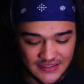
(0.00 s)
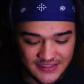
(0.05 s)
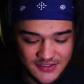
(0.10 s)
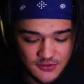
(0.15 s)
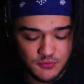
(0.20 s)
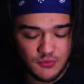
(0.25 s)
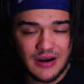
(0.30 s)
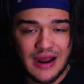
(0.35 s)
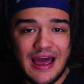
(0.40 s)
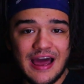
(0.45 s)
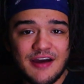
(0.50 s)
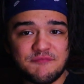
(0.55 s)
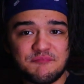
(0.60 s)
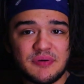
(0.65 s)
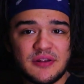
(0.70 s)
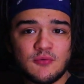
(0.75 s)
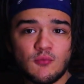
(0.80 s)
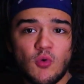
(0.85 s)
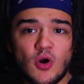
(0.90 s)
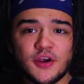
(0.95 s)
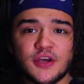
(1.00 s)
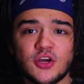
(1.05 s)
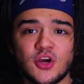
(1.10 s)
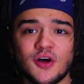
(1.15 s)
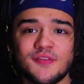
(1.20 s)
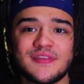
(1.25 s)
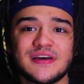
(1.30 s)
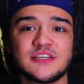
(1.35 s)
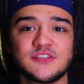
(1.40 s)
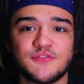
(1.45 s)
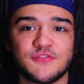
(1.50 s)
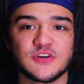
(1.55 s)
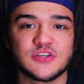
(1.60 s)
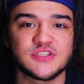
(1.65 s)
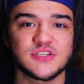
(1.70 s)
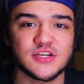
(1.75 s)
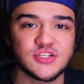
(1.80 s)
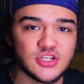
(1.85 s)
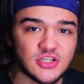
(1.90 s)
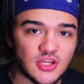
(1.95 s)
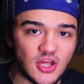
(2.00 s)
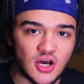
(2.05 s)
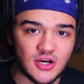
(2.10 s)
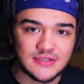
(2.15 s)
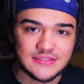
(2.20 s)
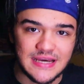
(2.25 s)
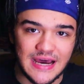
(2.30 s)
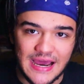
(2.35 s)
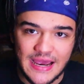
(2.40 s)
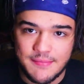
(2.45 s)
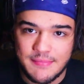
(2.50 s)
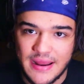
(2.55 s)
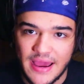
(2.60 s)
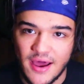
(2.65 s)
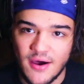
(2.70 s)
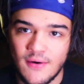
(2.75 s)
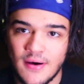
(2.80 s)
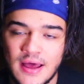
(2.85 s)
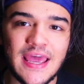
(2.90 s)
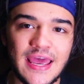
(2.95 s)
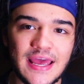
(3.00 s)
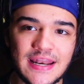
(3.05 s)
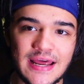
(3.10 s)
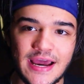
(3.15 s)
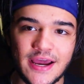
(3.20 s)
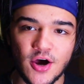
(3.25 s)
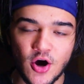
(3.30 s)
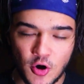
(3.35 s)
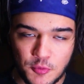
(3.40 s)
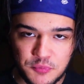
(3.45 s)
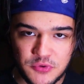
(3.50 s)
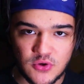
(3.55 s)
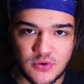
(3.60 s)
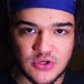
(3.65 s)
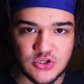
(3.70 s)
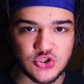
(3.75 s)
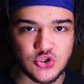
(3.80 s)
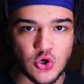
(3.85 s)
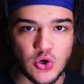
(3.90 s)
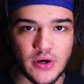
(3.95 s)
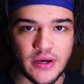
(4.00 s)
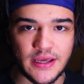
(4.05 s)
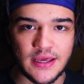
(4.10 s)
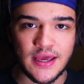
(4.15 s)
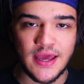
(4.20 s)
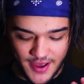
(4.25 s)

This is what I've been working on this for such a long time now, and I hope you enjoy.